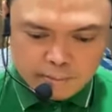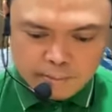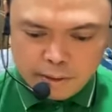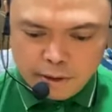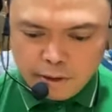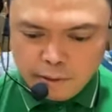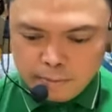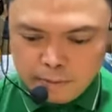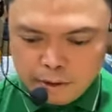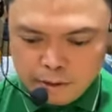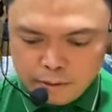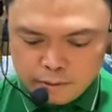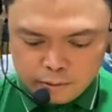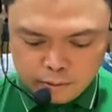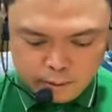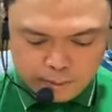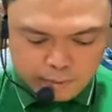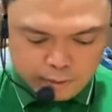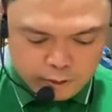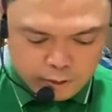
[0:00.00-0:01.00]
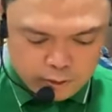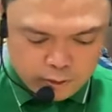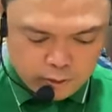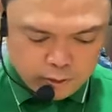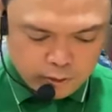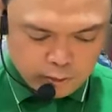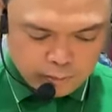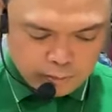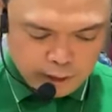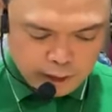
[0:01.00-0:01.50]
Let me open
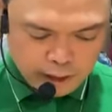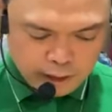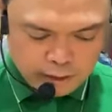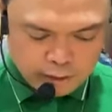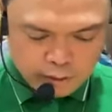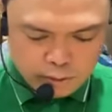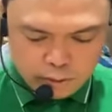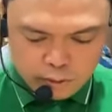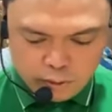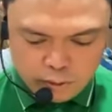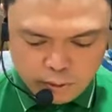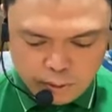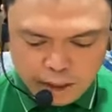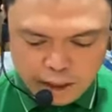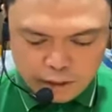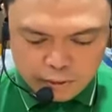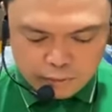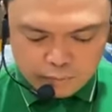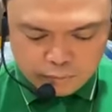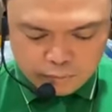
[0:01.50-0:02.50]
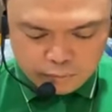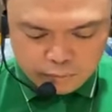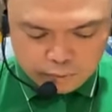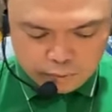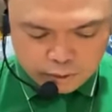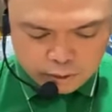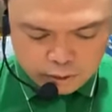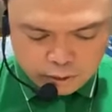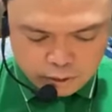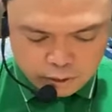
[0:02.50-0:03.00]
scriptures to Matthew
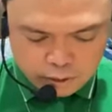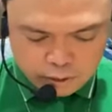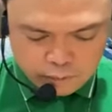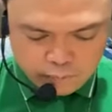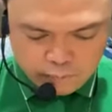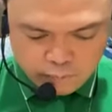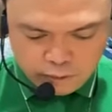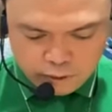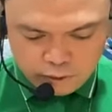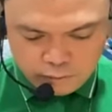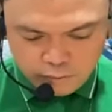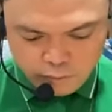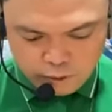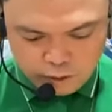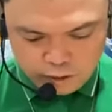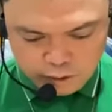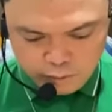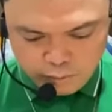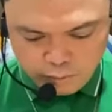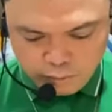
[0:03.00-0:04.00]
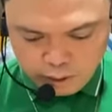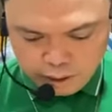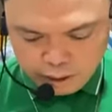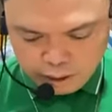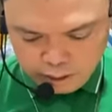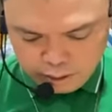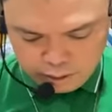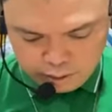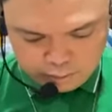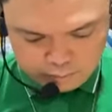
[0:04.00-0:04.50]
12, verse
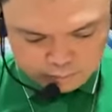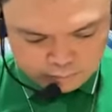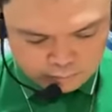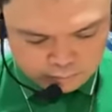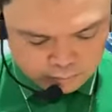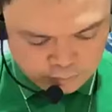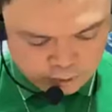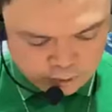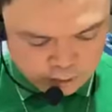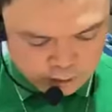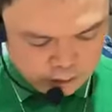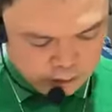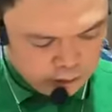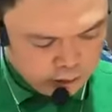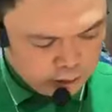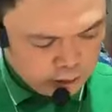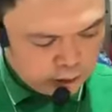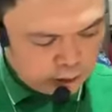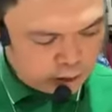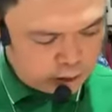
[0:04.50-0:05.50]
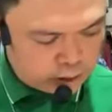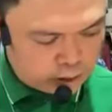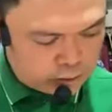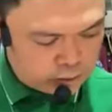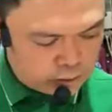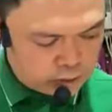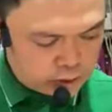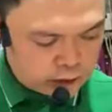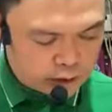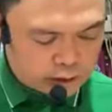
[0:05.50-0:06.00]
41. And I'd
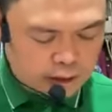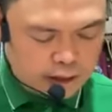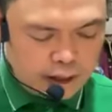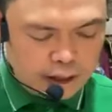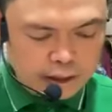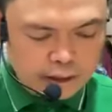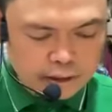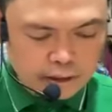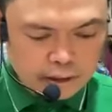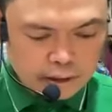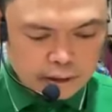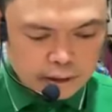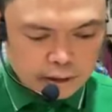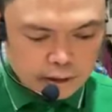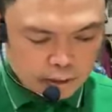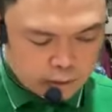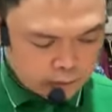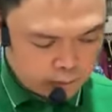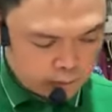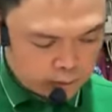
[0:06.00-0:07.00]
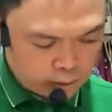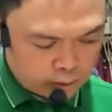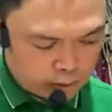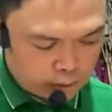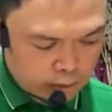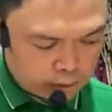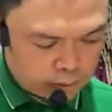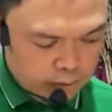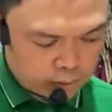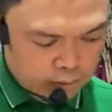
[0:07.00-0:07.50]
like to share that with
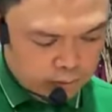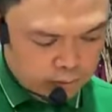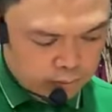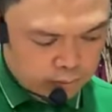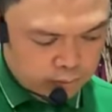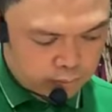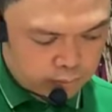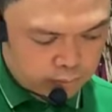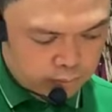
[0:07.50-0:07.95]
you.